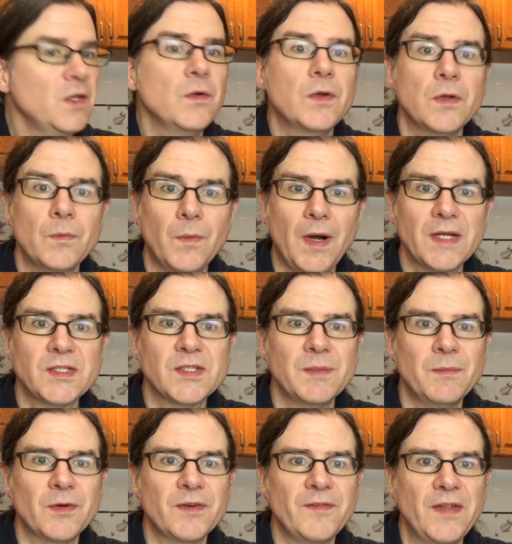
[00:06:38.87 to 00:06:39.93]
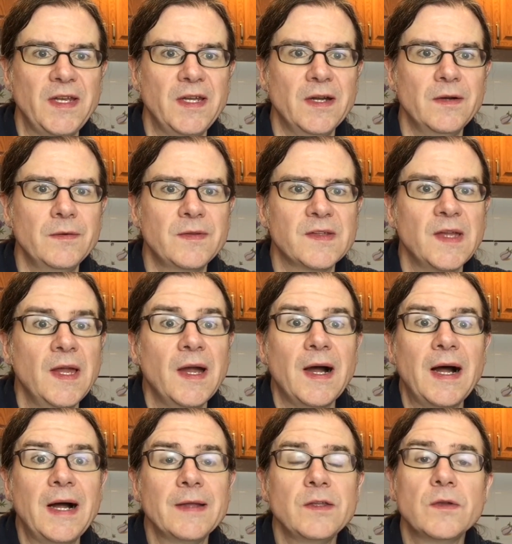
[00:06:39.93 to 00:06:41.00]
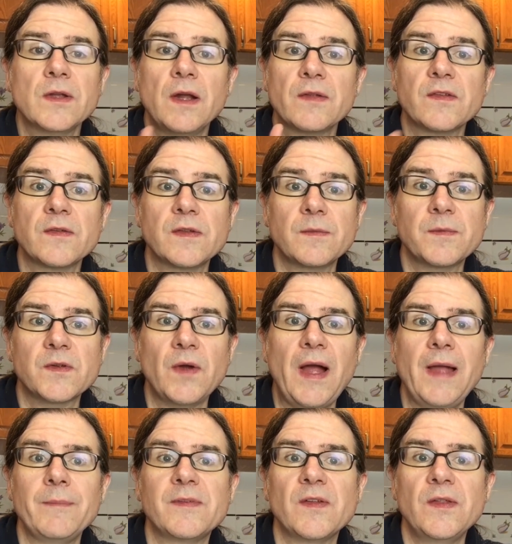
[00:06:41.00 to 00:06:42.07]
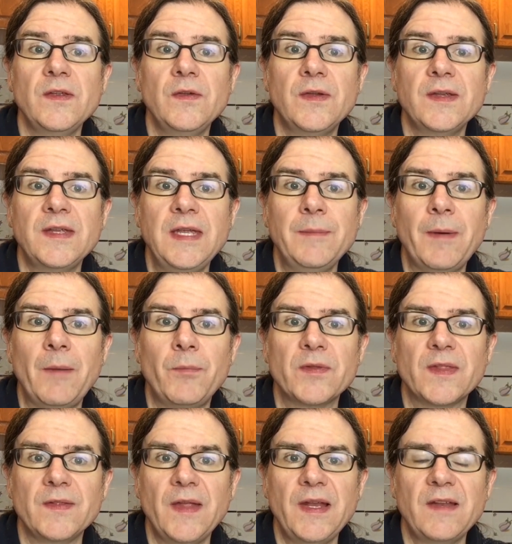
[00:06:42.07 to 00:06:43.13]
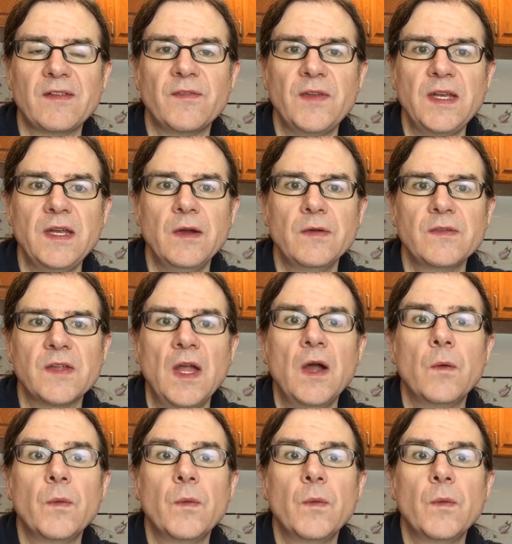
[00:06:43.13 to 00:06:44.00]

You could watch some more videos. You could also subscribe so that you can keep up with the latest videos.